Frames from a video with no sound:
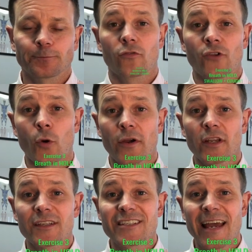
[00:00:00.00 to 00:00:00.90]
So we're
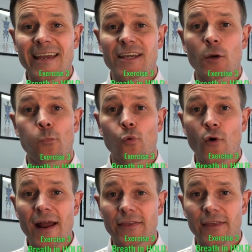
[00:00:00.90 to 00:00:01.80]
going to take a
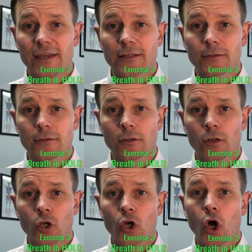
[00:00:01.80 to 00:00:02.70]
breath in,
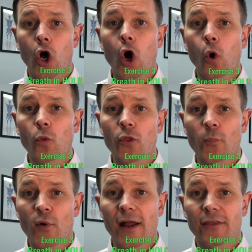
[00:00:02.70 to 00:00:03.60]
hold the
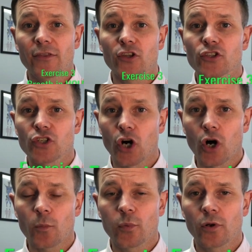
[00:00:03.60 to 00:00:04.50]
breath at the
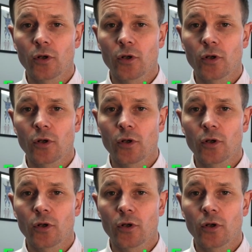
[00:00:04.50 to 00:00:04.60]
top,